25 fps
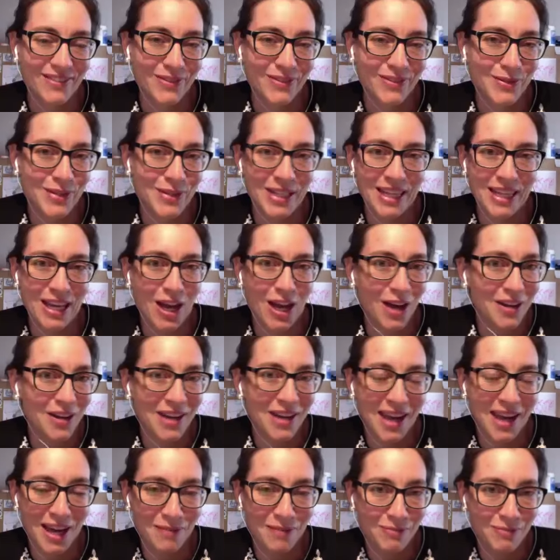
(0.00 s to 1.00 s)
really
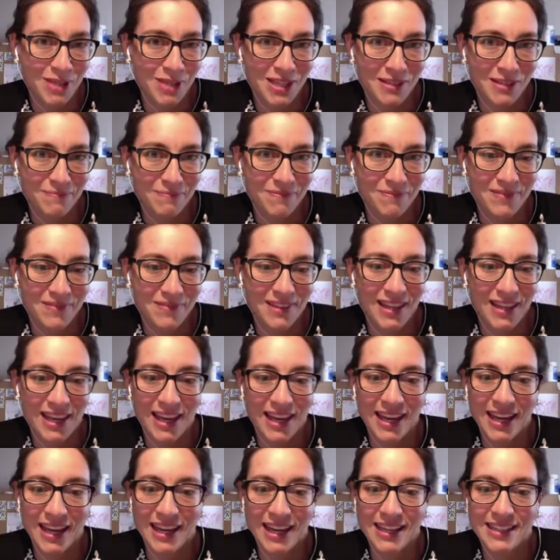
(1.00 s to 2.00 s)
unhappy,
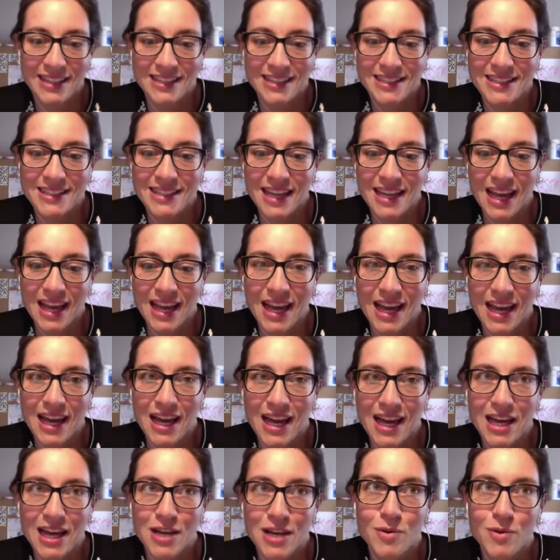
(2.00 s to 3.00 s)
and
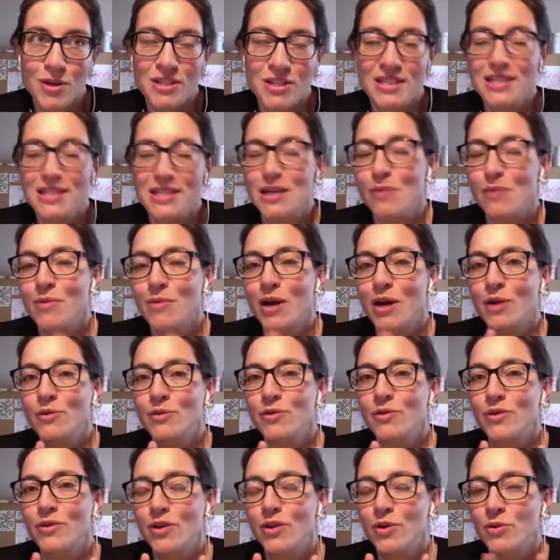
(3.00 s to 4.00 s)
I was somehow
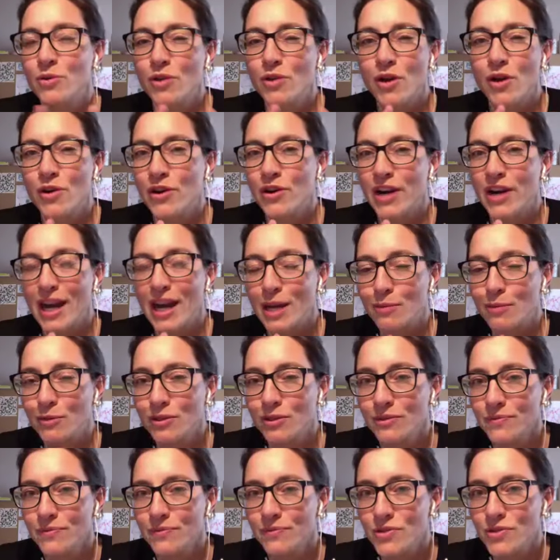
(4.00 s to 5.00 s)
no longer
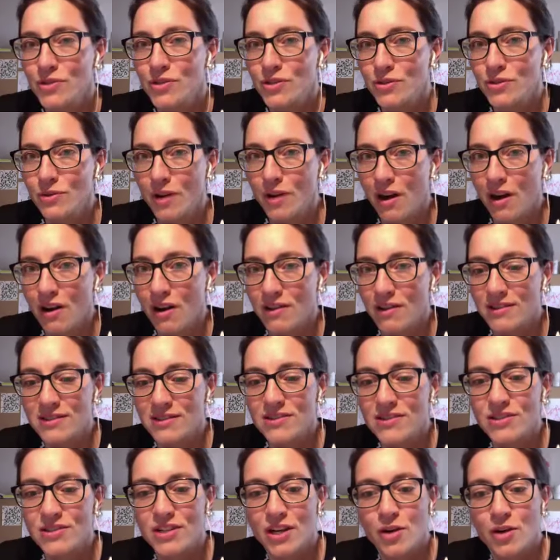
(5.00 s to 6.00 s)
able to
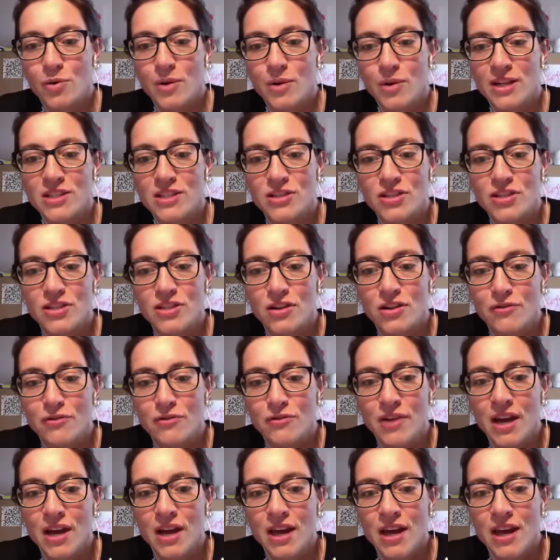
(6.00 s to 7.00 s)
answer the question of
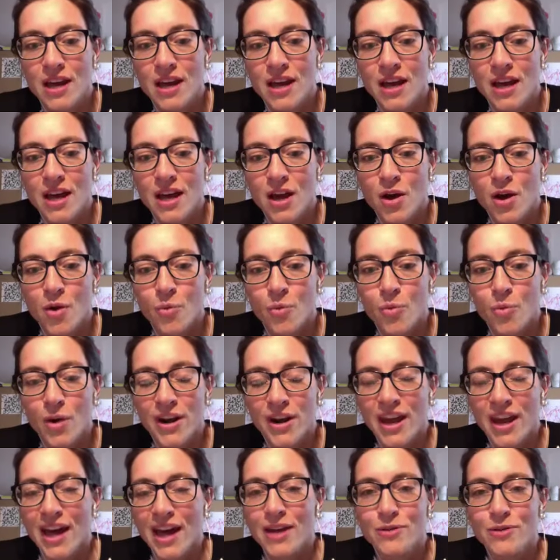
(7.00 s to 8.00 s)

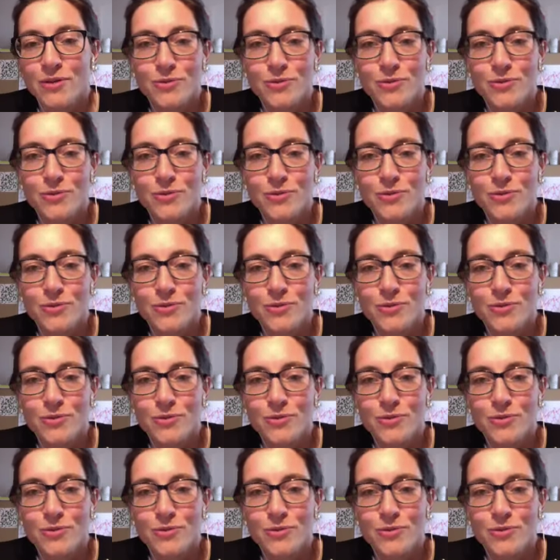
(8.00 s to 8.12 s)
what I